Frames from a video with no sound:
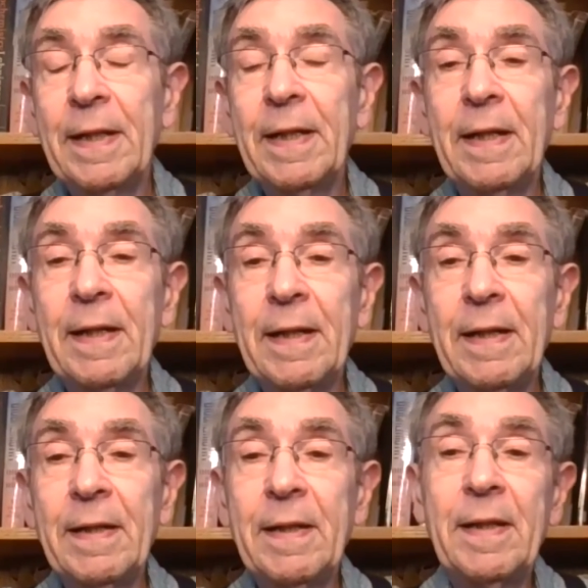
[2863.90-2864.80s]

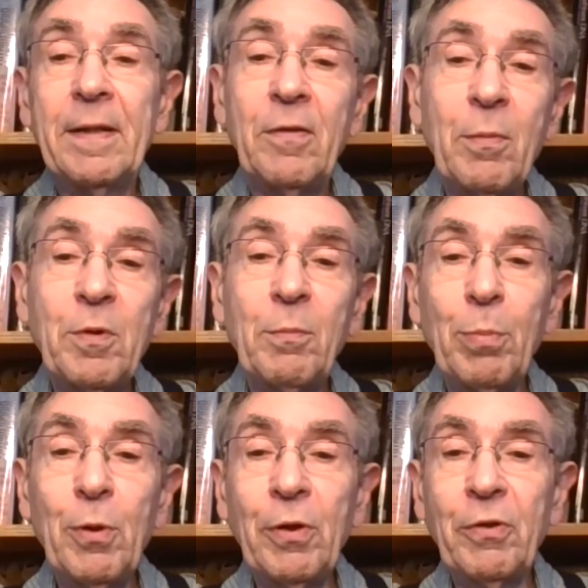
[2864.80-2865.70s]
In terms of
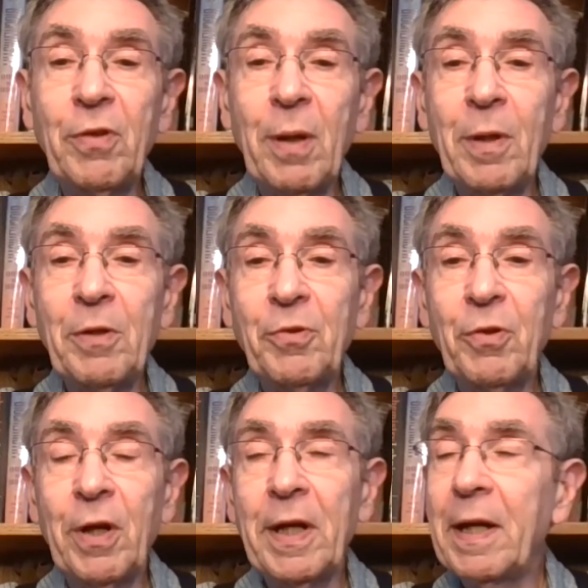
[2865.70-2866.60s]
books, I'm not
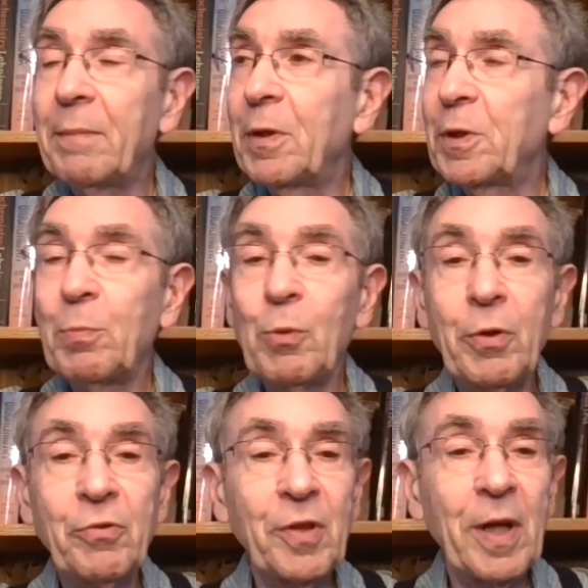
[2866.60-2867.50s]
sure I got much more
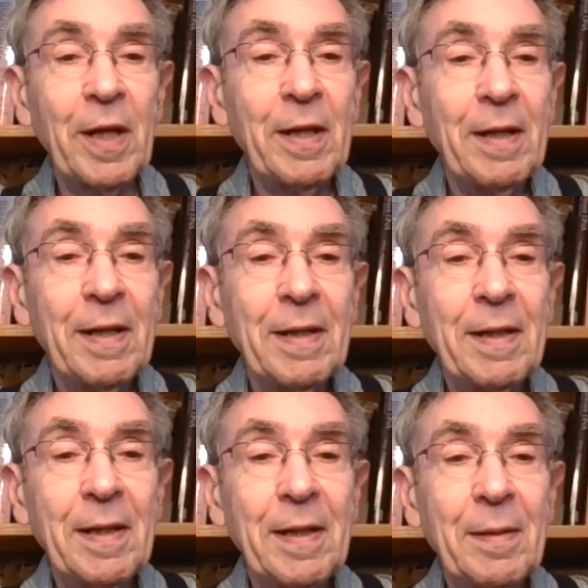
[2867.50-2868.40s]
to say,
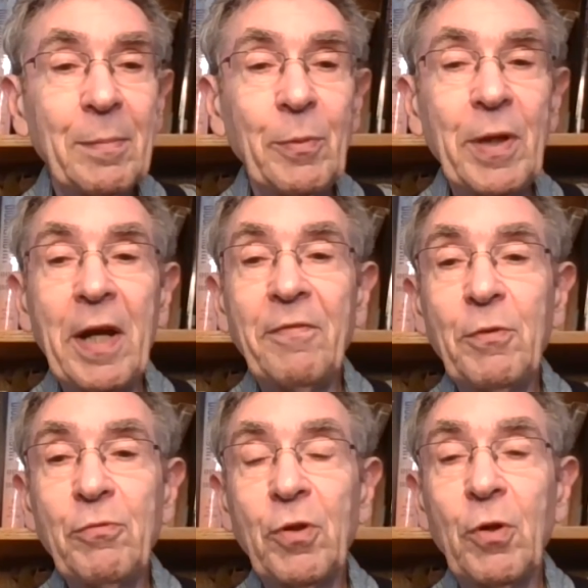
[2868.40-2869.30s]
but we got a
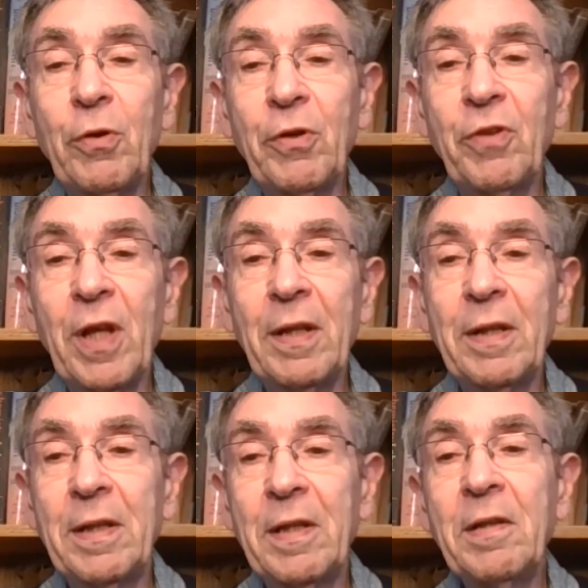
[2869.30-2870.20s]
few stories that
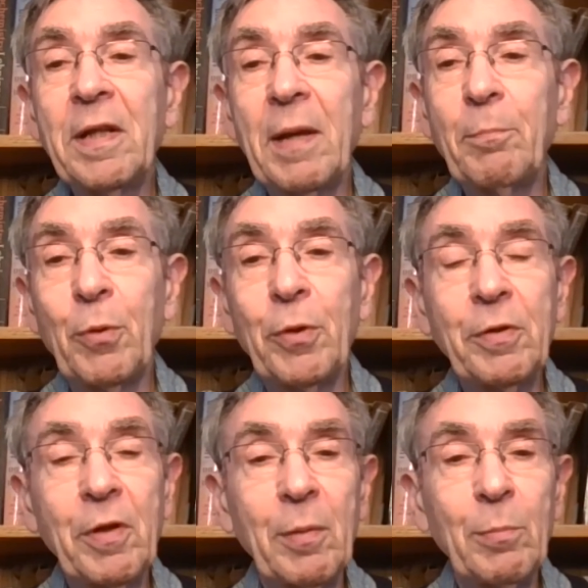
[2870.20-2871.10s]
didn't get put
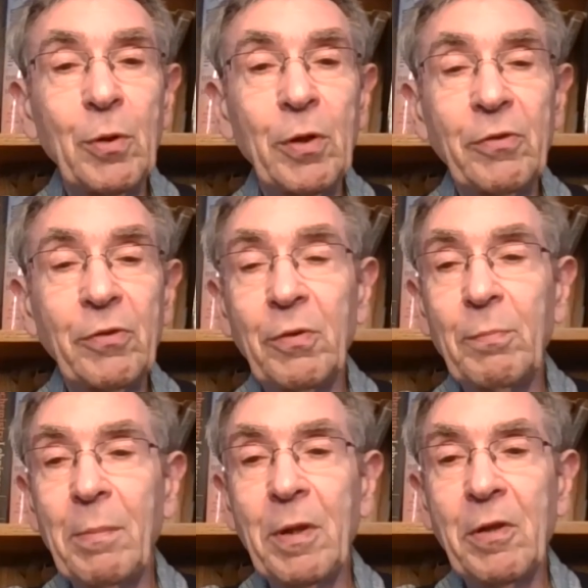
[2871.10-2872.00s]
into the book. So
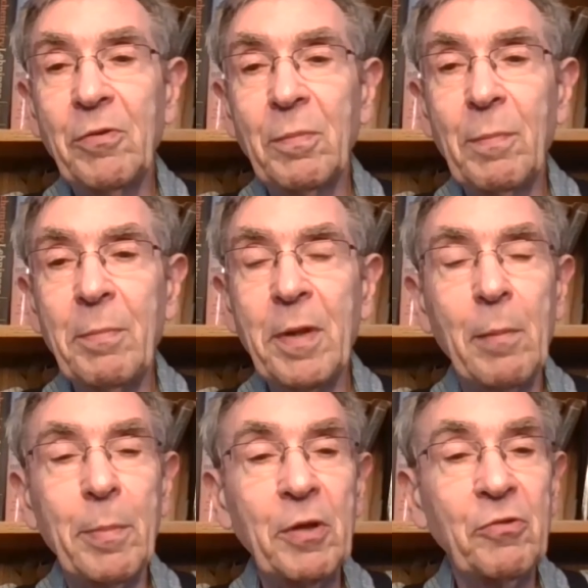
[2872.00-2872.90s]
maybe there'll
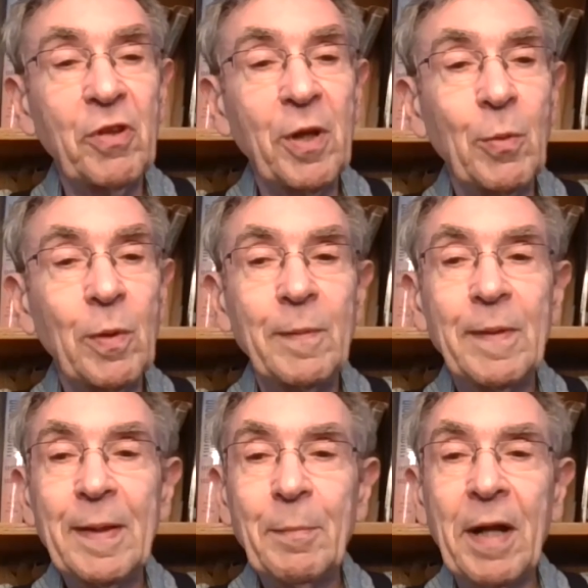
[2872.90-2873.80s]
be a sequel,
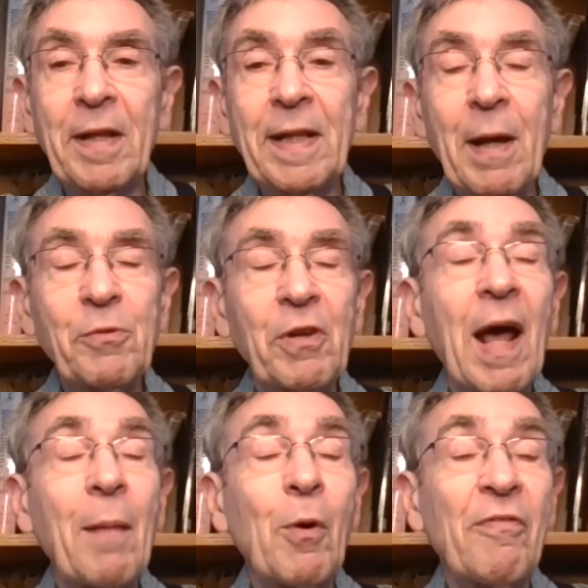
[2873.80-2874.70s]
but I think that was a
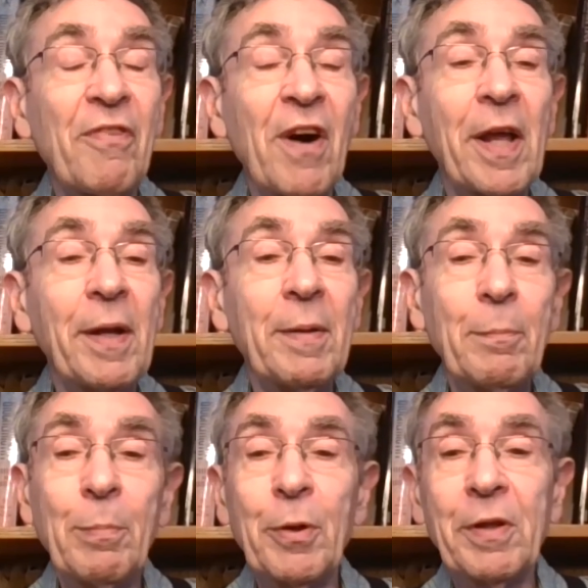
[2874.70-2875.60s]
lot more fun,
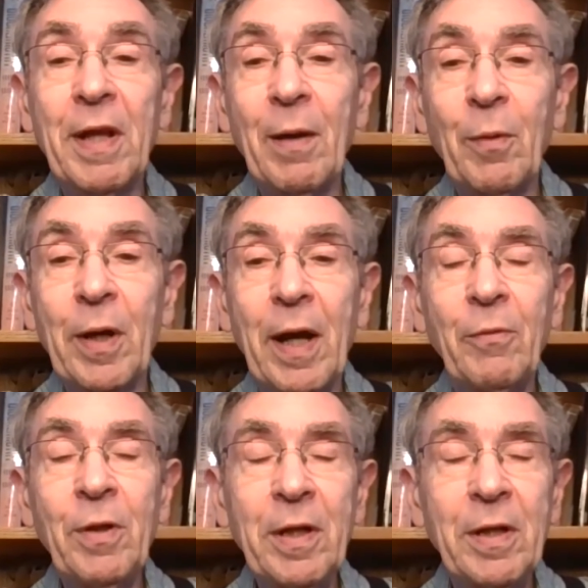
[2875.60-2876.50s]
put it that way. I
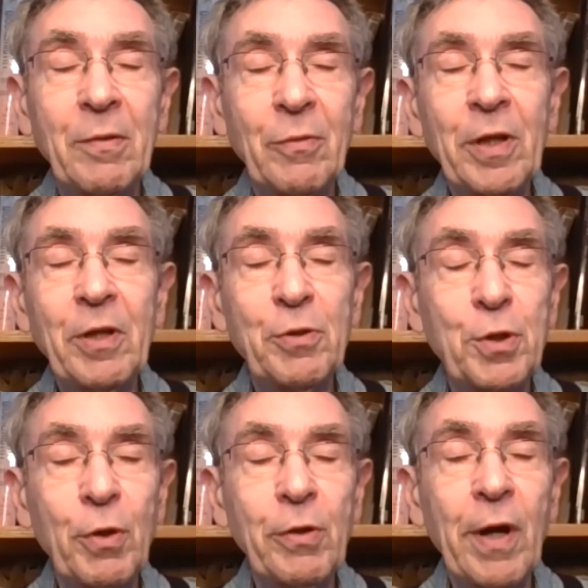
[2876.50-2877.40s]
really
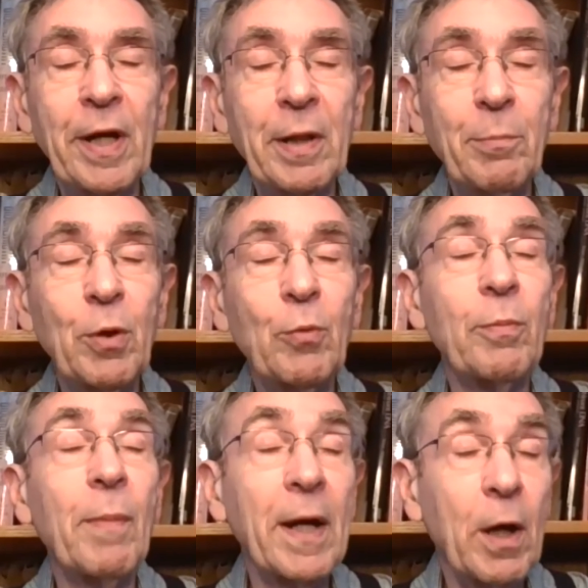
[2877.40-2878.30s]
enjoyed writing the book
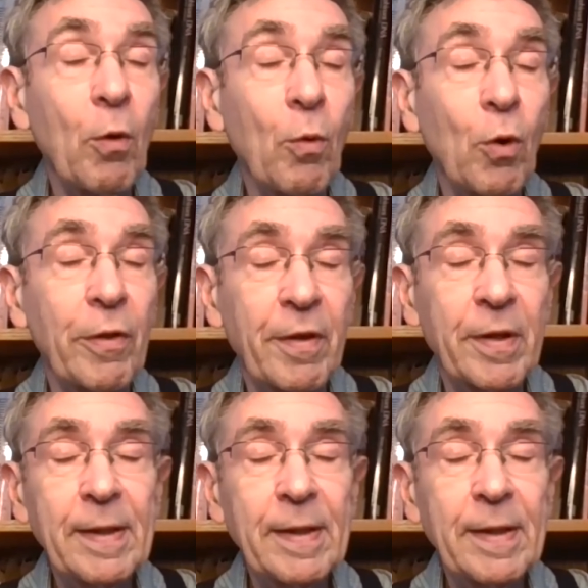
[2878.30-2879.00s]
with my co-author,